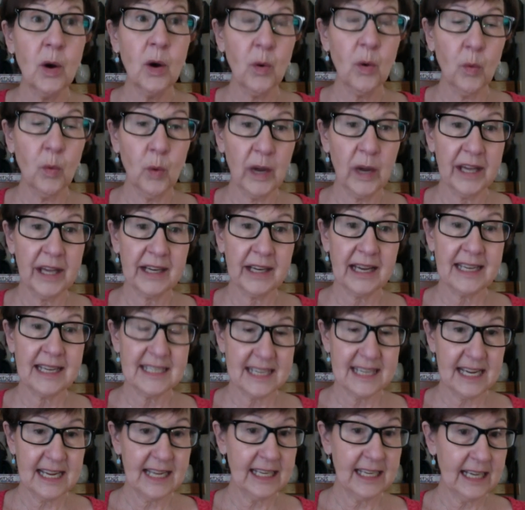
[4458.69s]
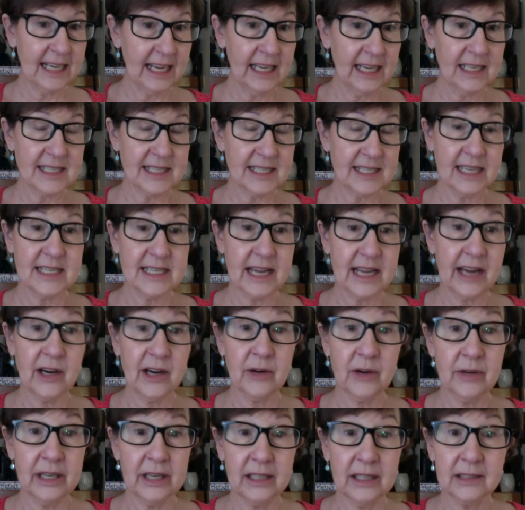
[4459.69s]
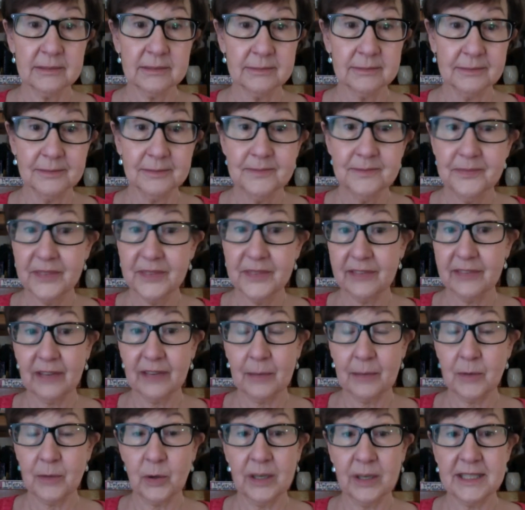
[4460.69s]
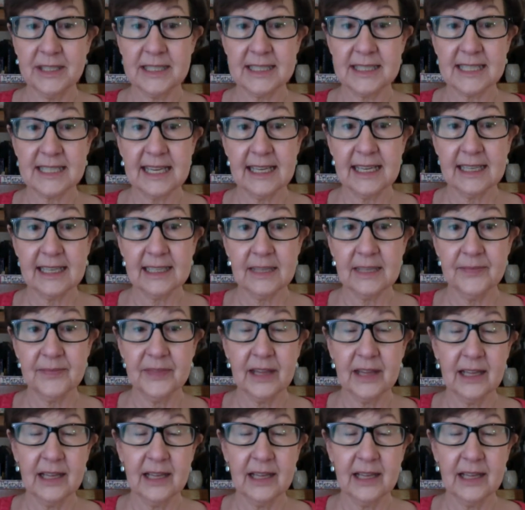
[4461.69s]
when I take an antidiarrheal, if I'm going to take it.